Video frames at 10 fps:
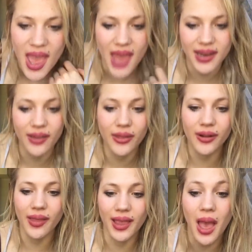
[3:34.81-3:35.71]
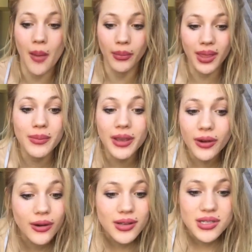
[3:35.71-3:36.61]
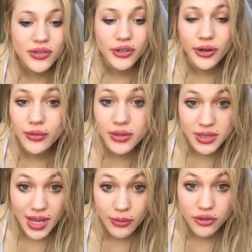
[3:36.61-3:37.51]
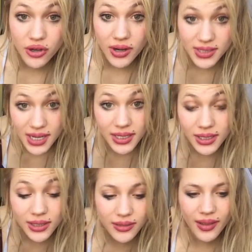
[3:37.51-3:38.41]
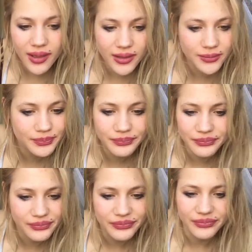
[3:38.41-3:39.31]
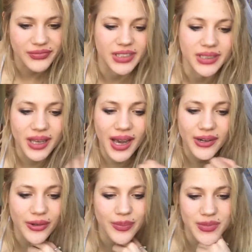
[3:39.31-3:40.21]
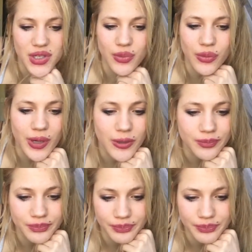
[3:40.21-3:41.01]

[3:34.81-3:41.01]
and now they're like blaming girls for trying to establish our identity online. I don't know, super weird.